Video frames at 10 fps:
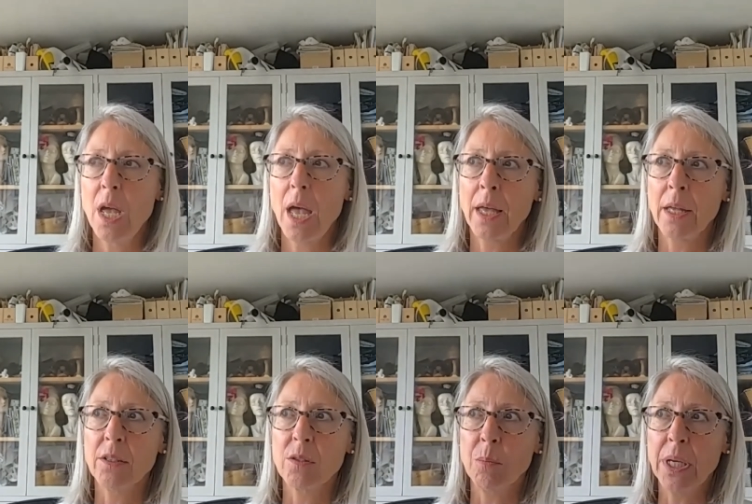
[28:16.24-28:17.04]

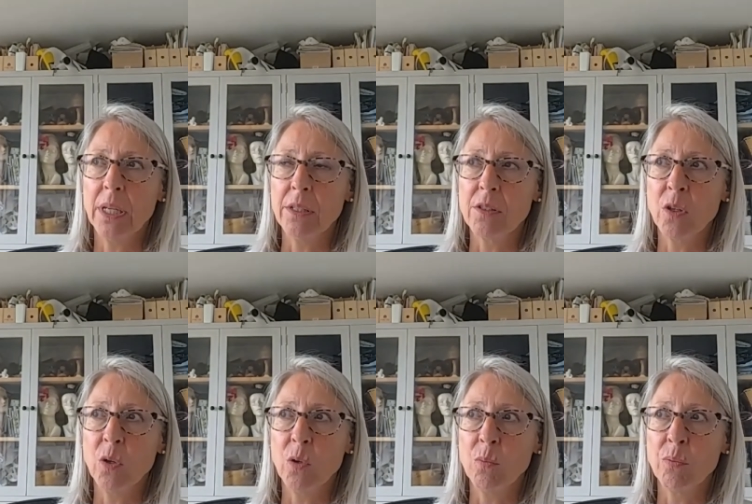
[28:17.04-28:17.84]
and begin
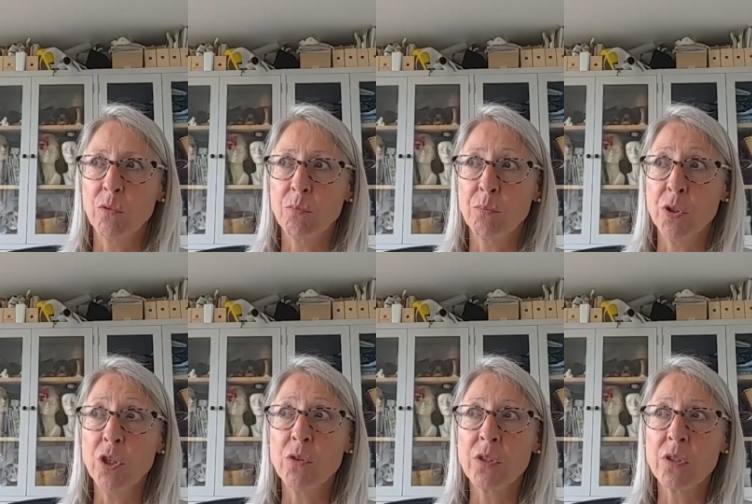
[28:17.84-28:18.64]
to
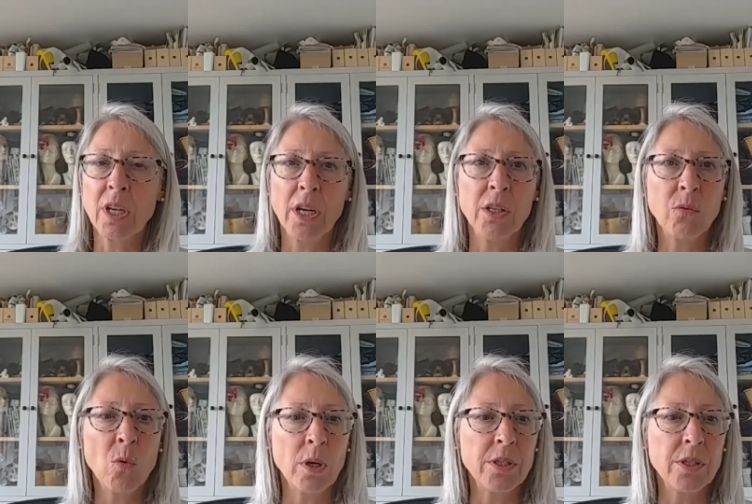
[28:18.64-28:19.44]
produce the kind of
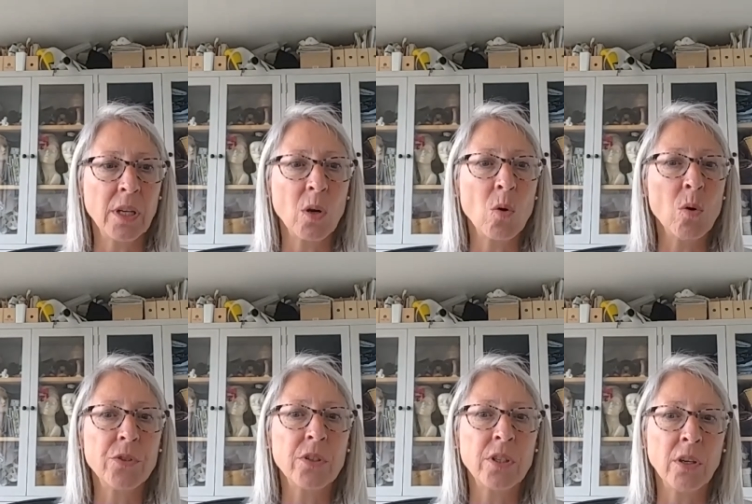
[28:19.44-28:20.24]
quality and
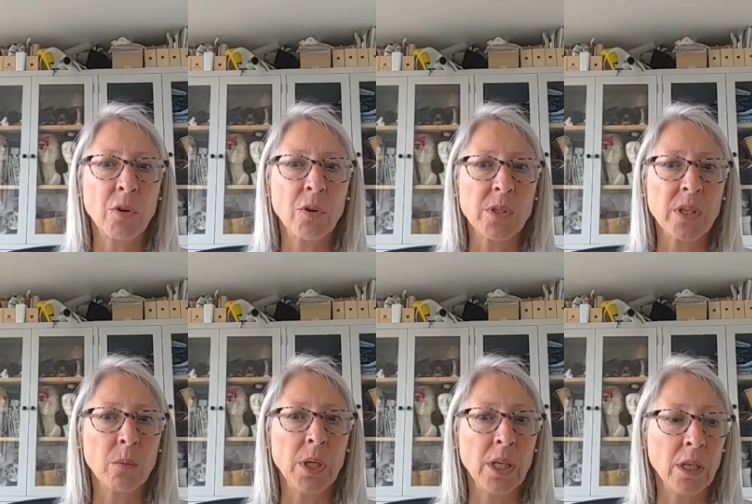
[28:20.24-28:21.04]
quantity of homes
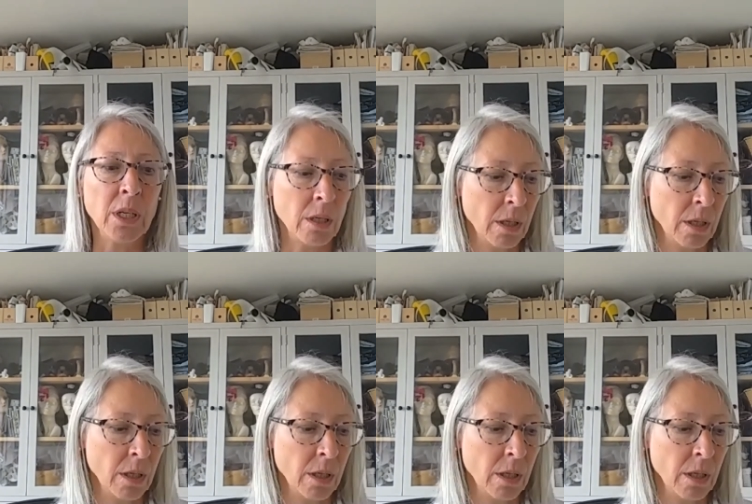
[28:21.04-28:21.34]
that we need.